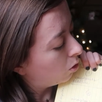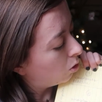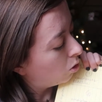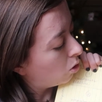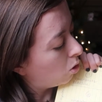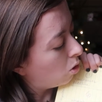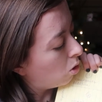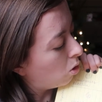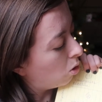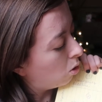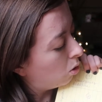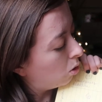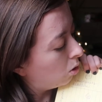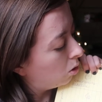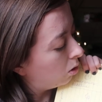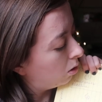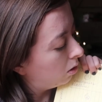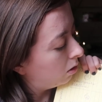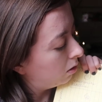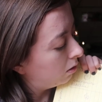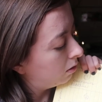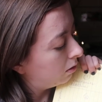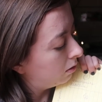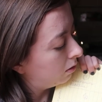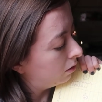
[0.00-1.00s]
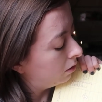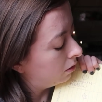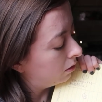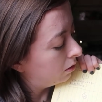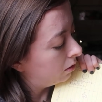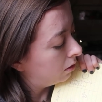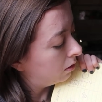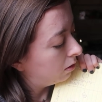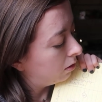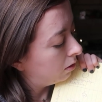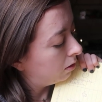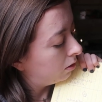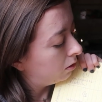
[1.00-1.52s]
goal,
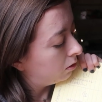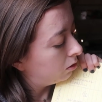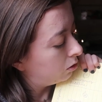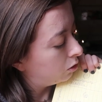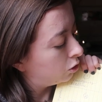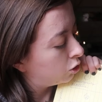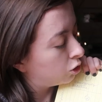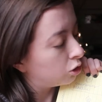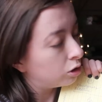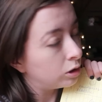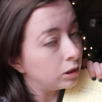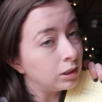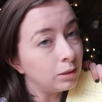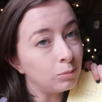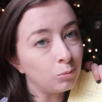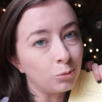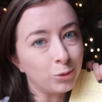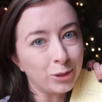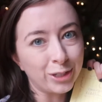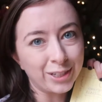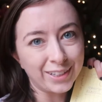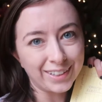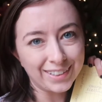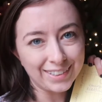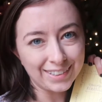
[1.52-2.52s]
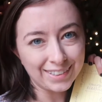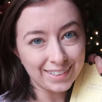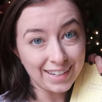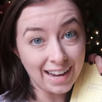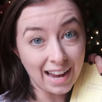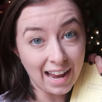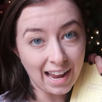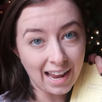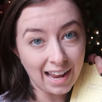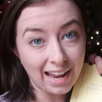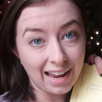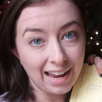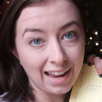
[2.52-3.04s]
dream work.
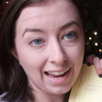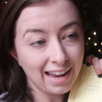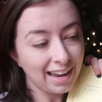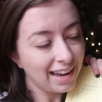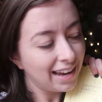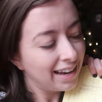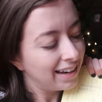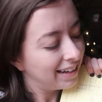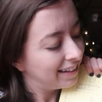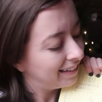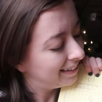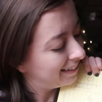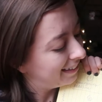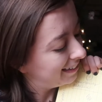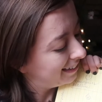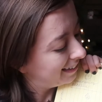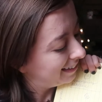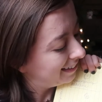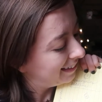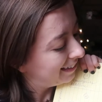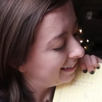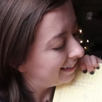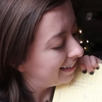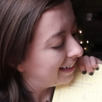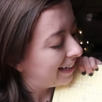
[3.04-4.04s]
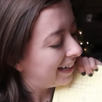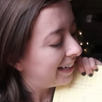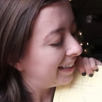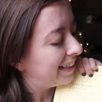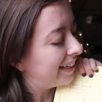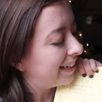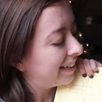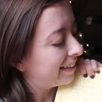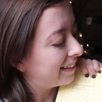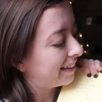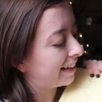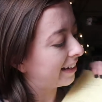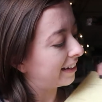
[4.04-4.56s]
I
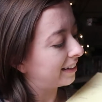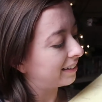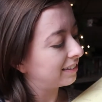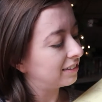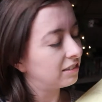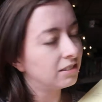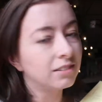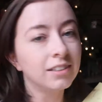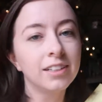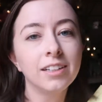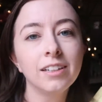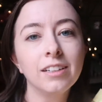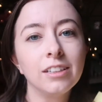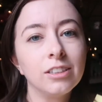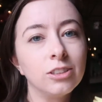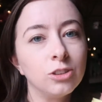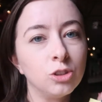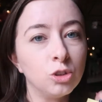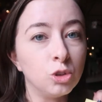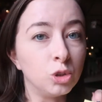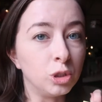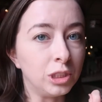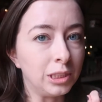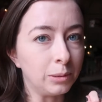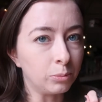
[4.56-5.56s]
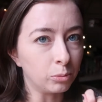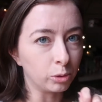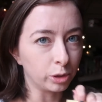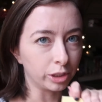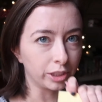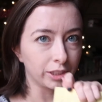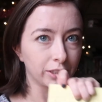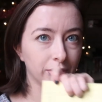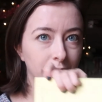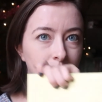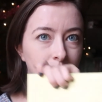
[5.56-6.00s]
like that, dream work.